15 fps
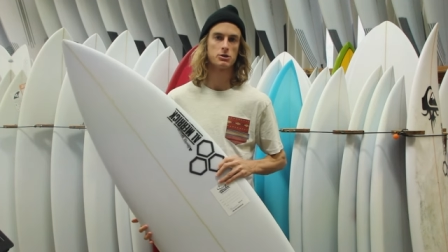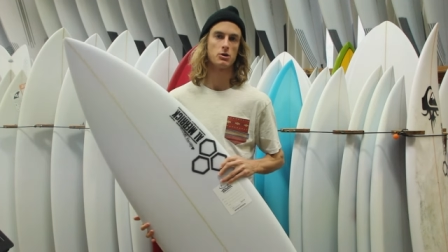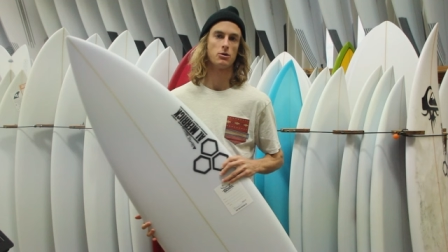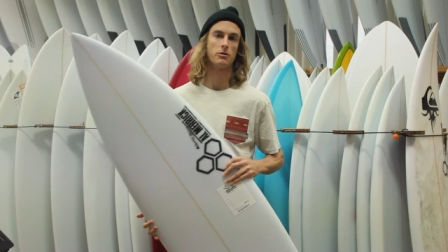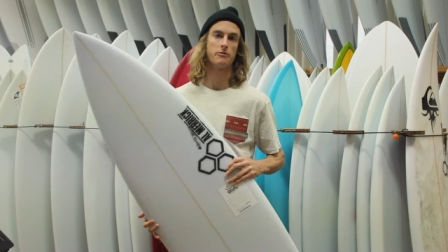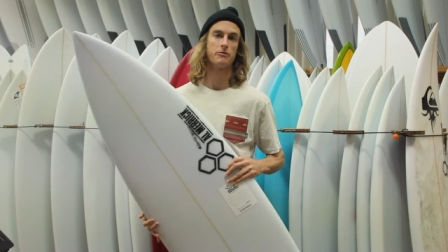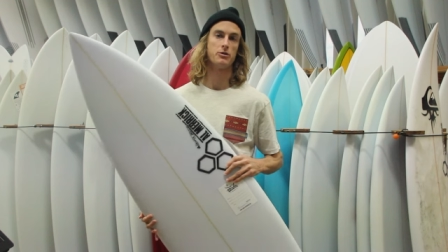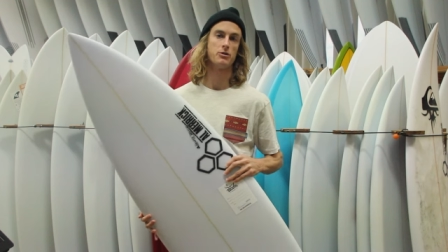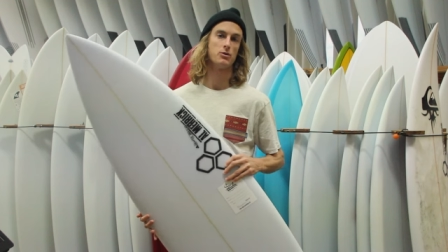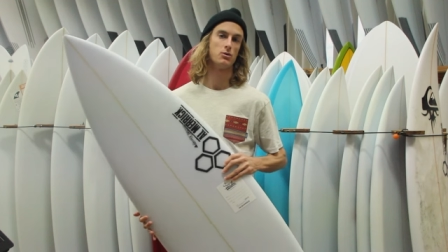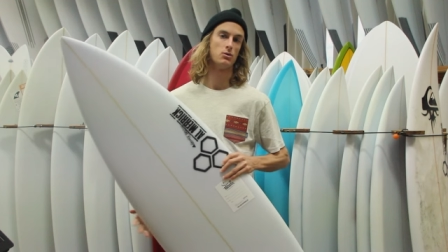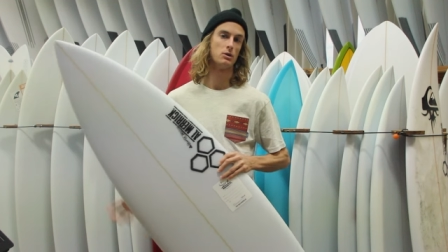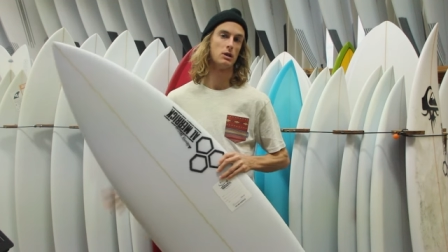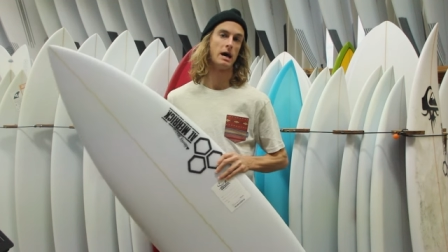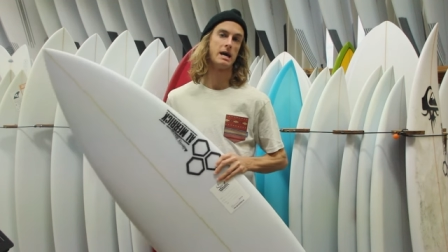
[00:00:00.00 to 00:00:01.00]
So if
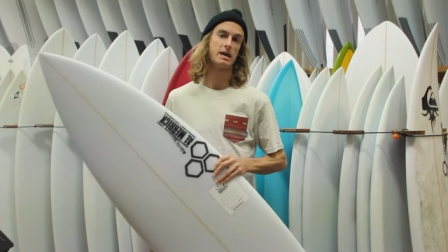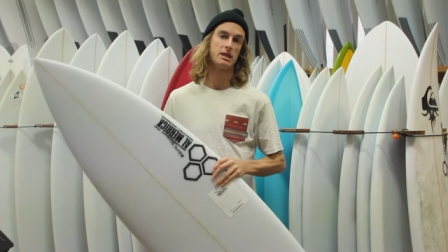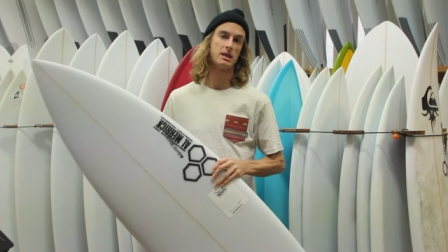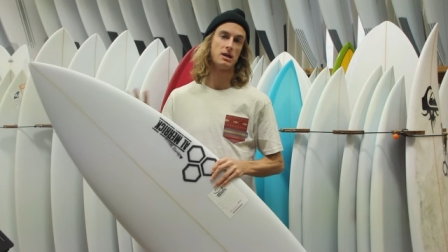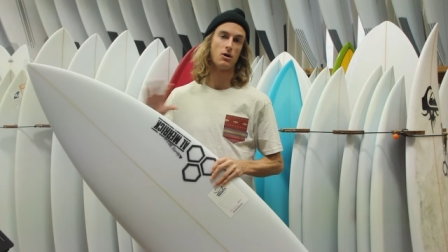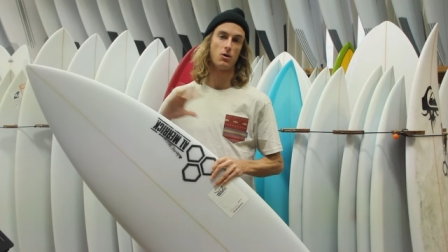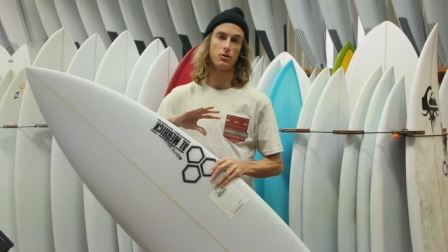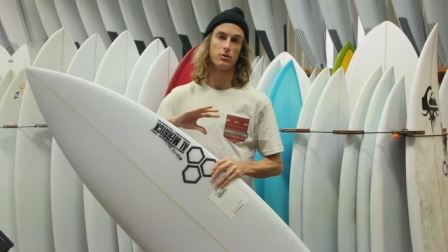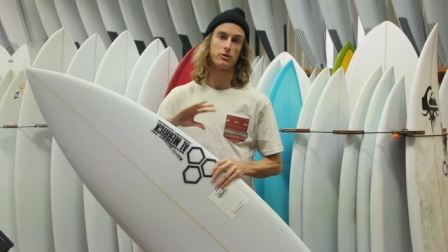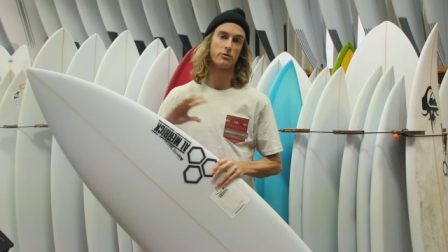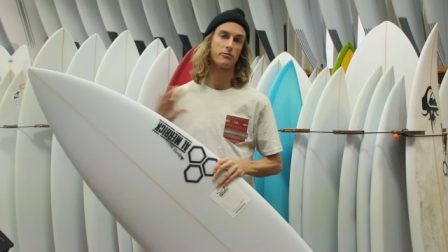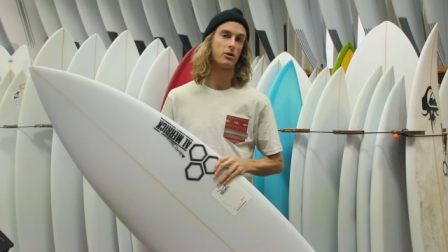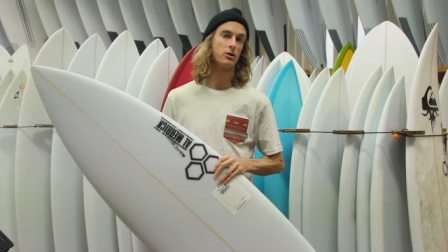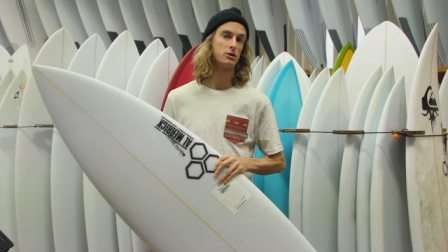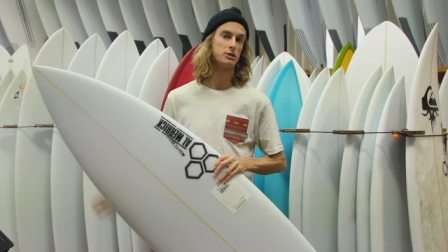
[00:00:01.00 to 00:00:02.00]
you like the older
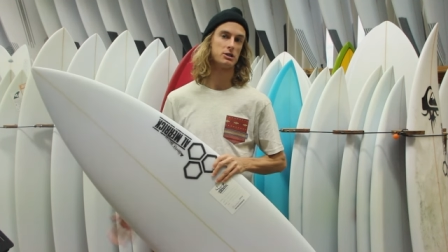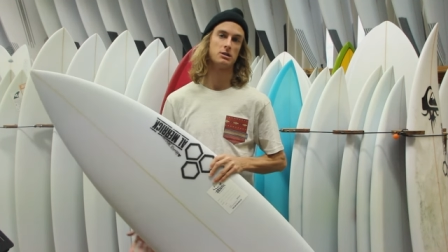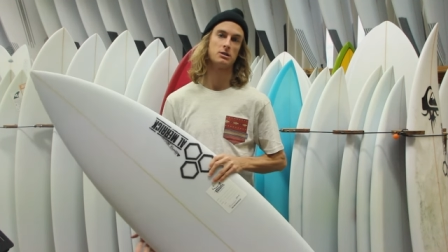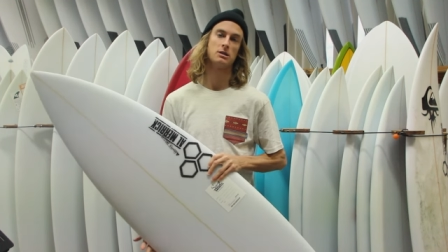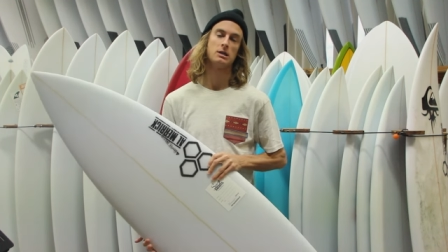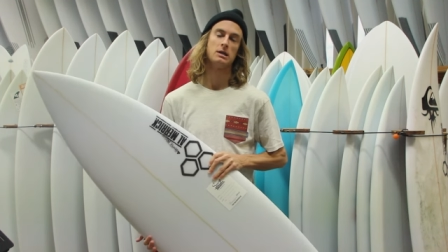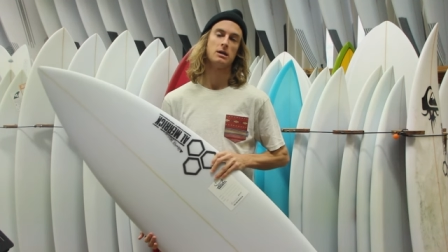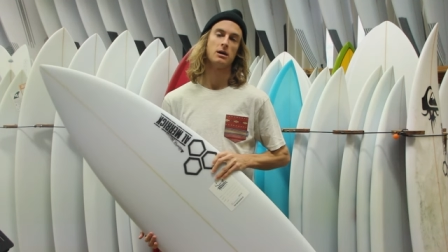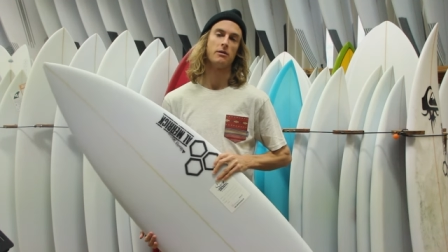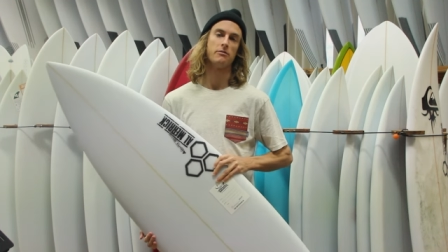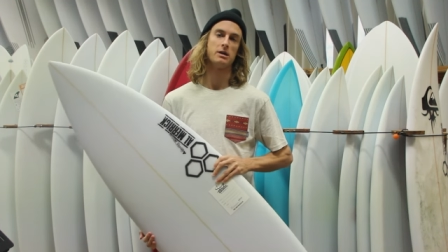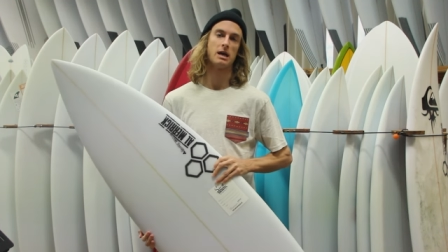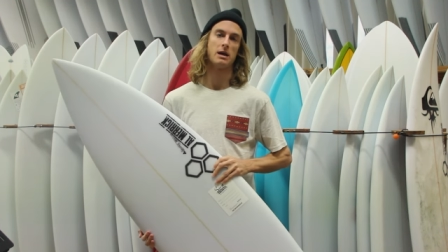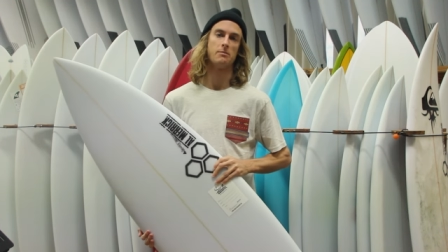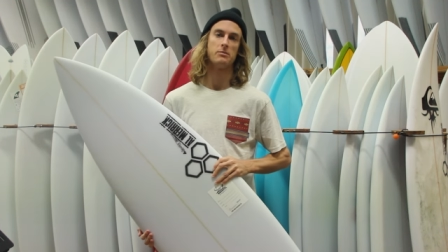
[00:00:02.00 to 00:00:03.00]
version of
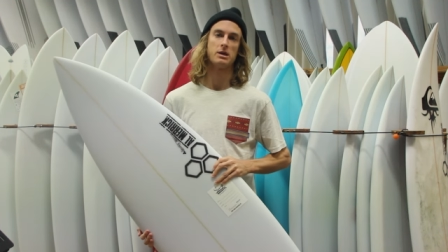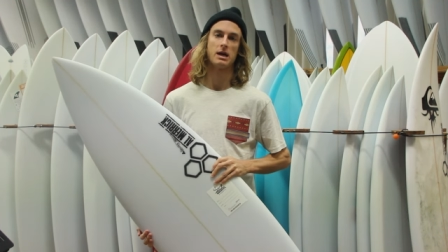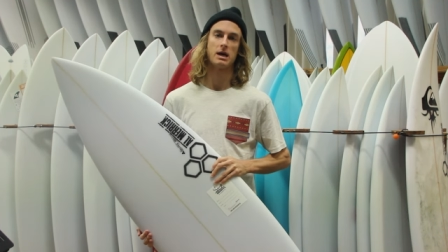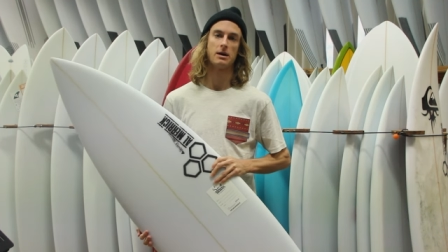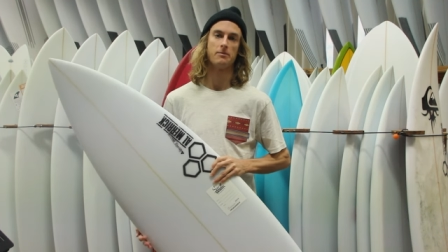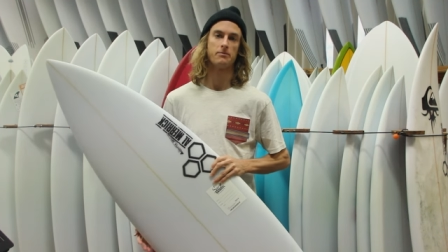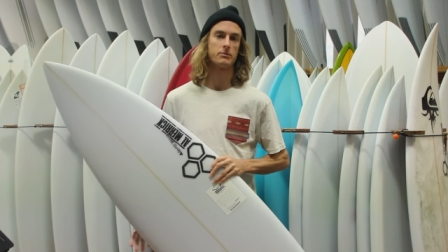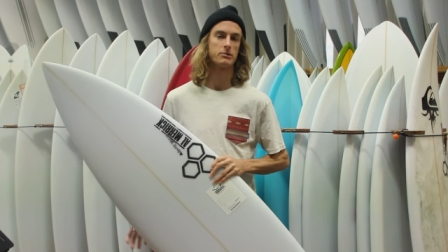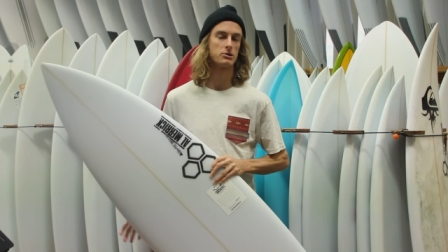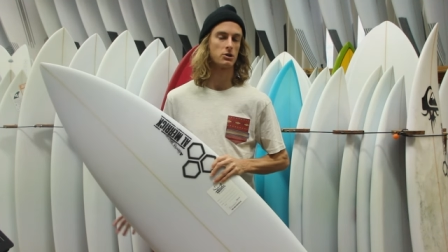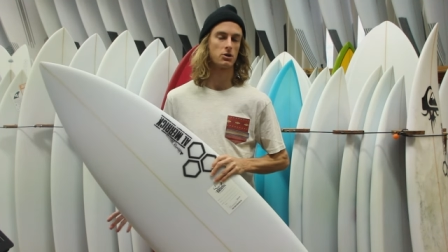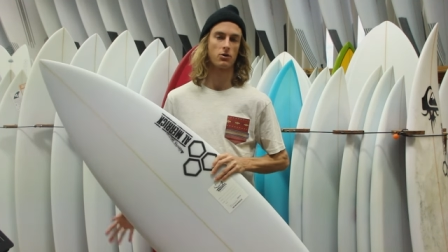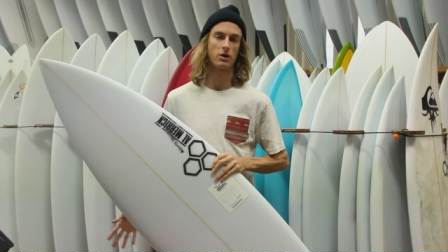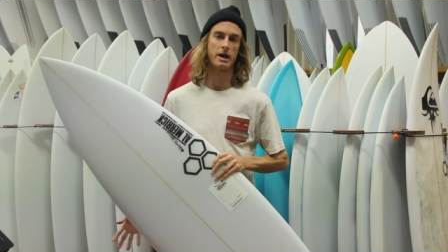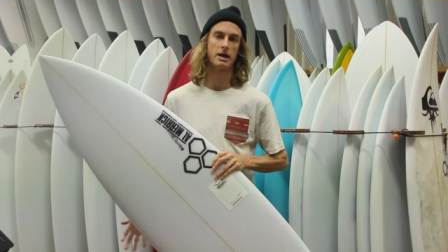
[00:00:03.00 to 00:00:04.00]
the MBM, it's a
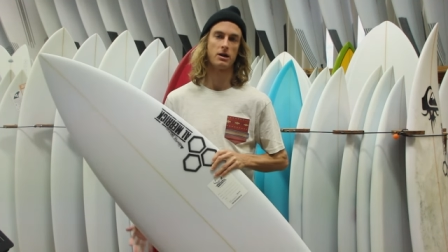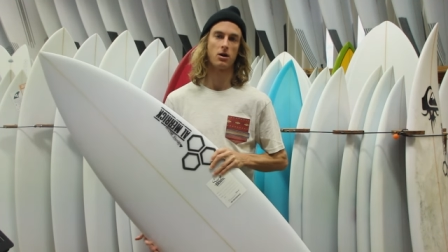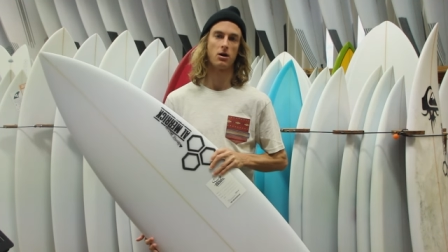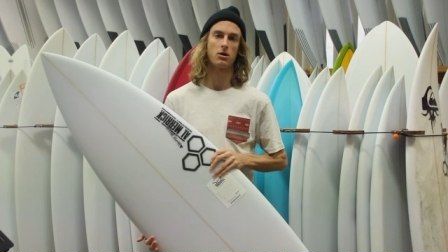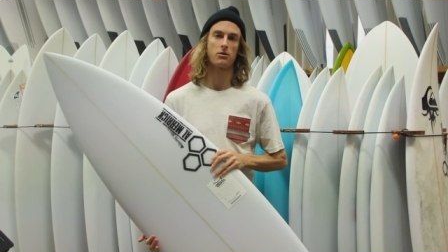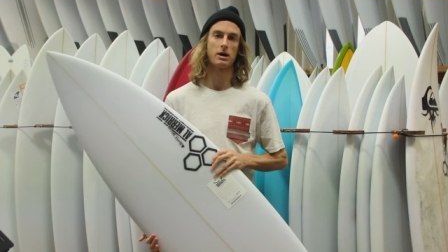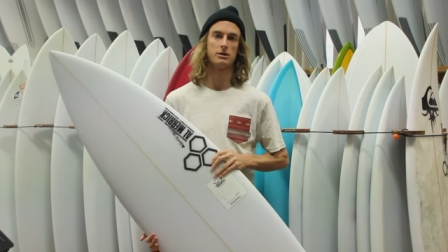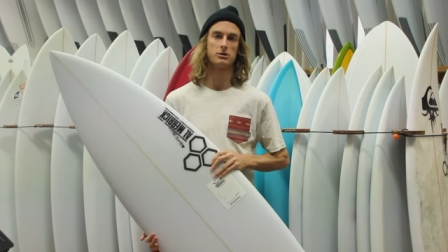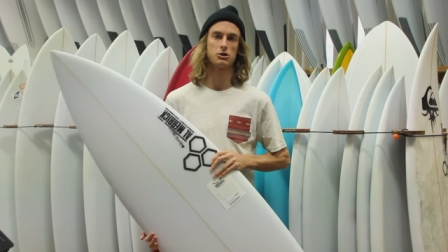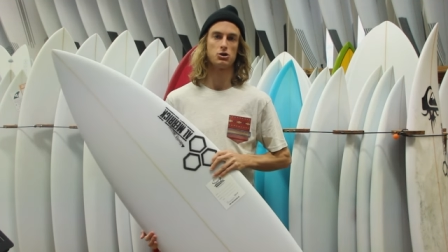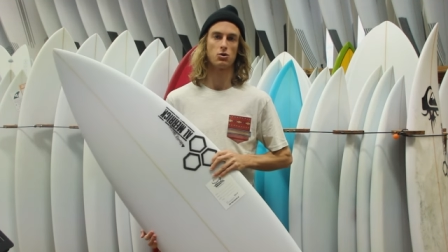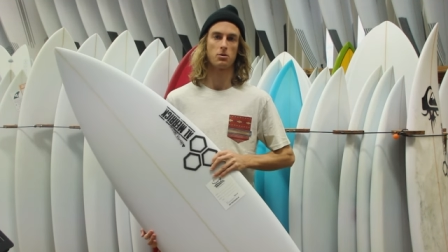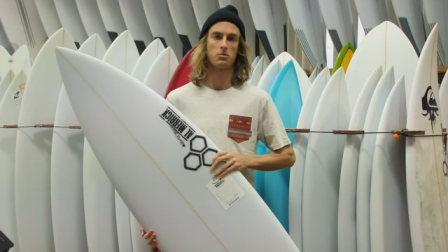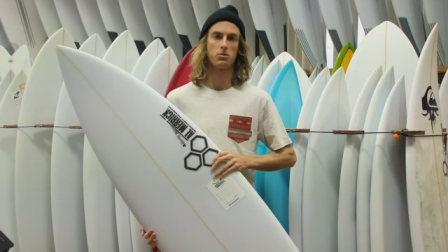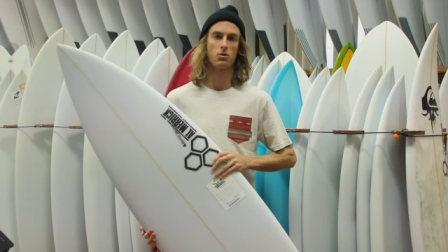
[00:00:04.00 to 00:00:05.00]
great all-around
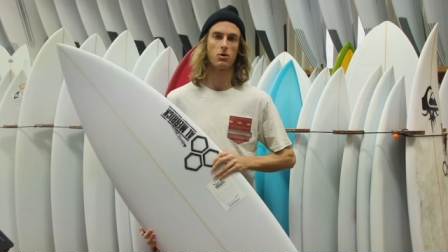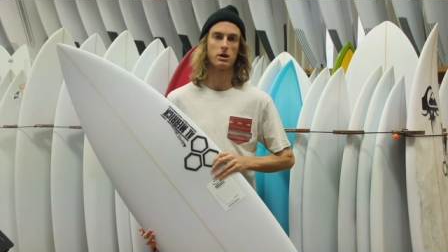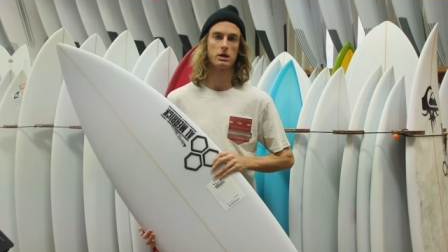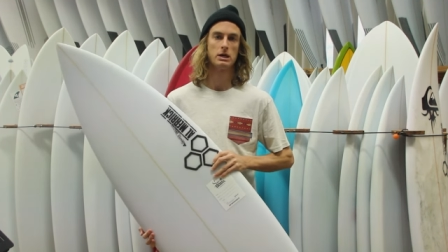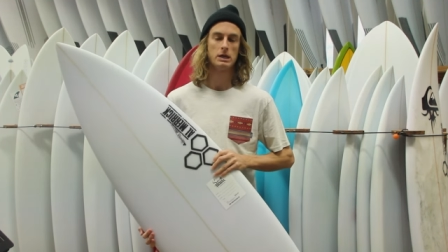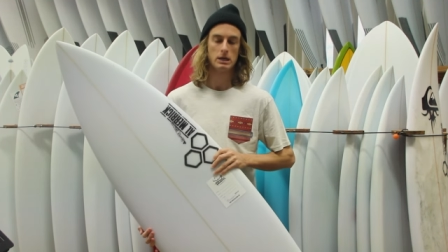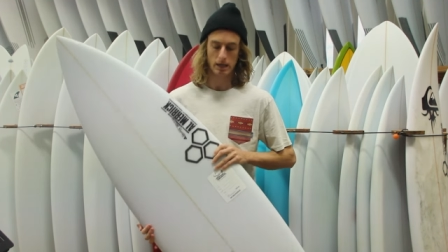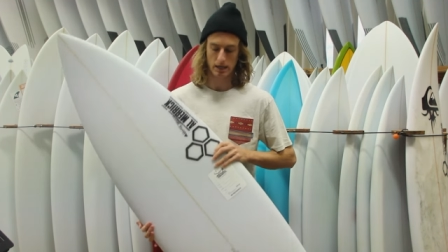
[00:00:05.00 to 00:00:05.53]
shortboard.